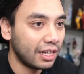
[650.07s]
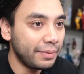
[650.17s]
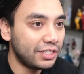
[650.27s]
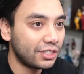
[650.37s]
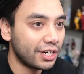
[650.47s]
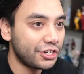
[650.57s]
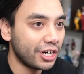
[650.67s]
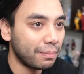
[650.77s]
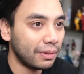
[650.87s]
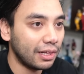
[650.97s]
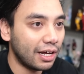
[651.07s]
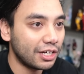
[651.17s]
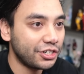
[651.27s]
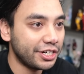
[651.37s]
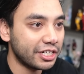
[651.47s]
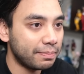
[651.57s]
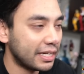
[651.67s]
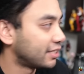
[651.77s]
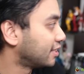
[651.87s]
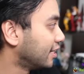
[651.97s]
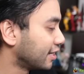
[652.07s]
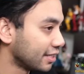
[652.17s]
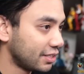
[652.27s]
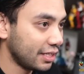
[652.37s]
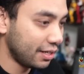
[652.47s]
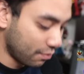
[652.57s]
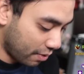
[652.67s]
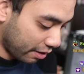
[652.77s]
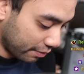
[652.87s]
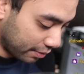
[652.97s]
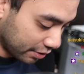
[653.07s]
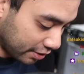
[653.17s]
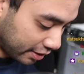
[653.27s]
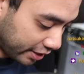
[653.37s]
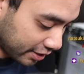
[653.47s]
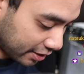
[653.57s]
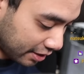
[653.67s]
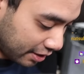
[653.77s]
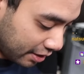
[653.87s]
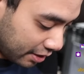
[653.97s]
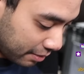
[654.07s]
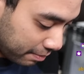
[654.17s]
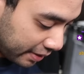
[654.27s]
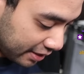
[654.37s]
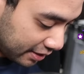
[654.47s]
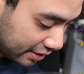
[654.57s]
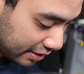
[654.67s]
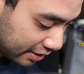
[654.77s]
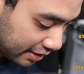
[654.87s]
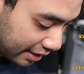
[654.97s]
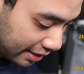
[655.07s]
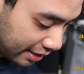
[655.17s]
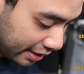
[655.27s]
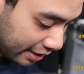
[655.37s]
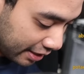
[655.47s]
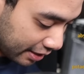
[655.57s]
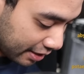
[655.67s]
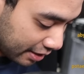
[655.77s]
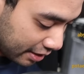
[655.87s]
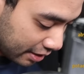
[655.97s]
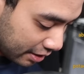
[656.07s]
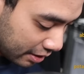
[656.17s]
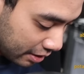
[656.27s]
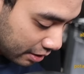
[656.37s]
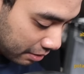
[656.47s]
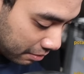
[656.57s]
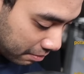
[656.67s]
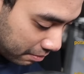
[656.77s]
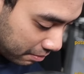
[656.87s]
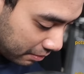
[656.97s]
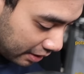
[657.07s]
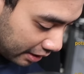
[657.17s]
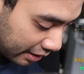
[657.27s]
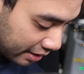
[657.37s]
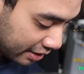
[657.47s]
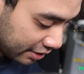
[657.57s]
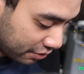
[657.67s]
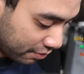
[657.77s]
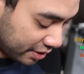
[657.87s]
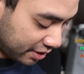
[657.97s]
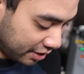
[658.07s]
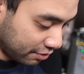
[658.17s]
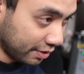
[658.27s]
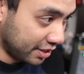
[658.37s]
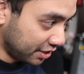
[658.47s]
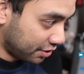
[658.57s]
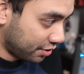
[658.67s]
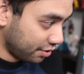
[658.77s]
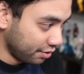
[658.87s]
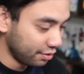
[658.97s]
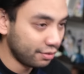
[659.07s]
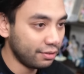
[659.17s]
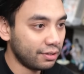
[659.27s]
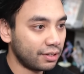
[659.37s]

me search up last year's best-selling and see where it was on the list. Best-selling manga 2022.